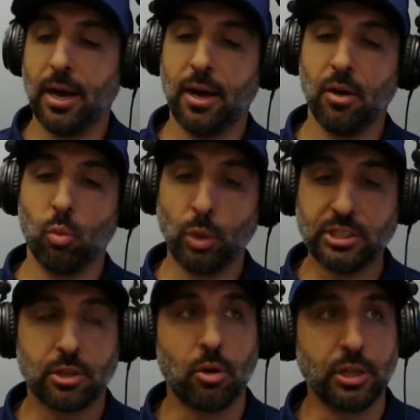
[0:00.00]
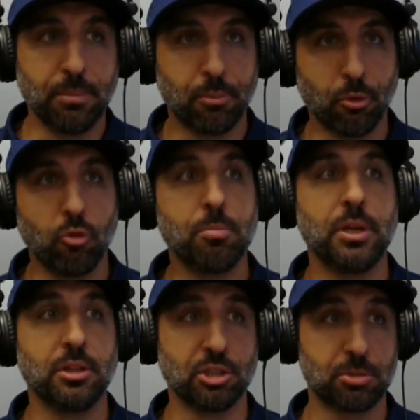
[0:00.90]
We saw an improvement
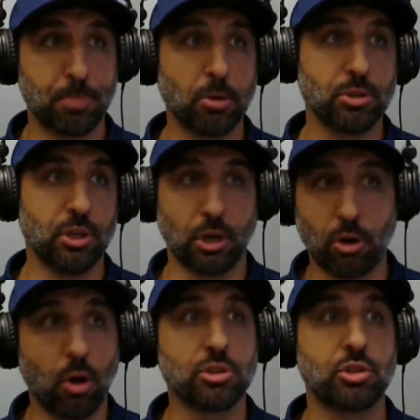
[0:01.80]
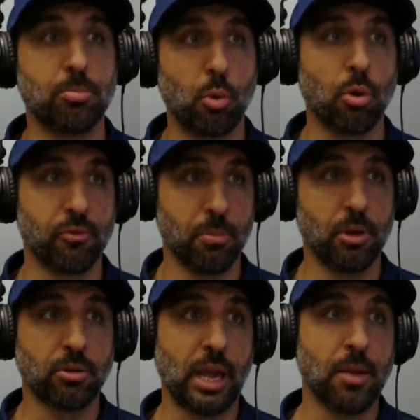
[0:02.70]
in dispersion across the board from their
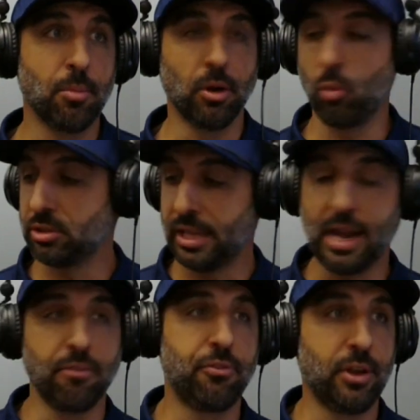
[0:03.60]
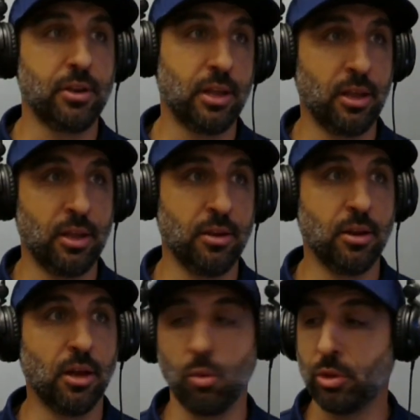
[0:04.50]
gamer once they got fit and
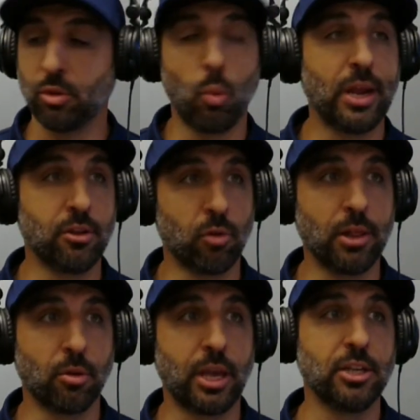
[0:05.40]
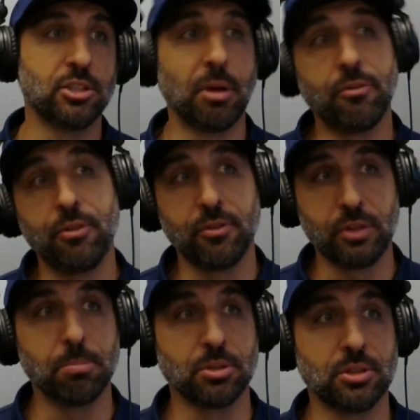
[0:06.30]
with the weight in the right location by
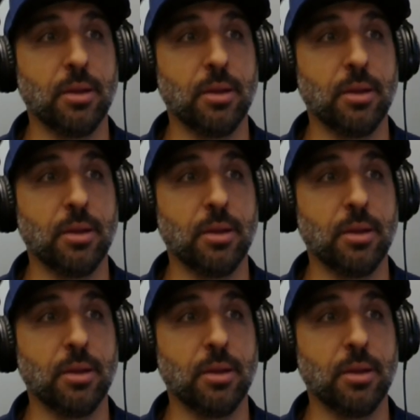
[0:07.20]
15%.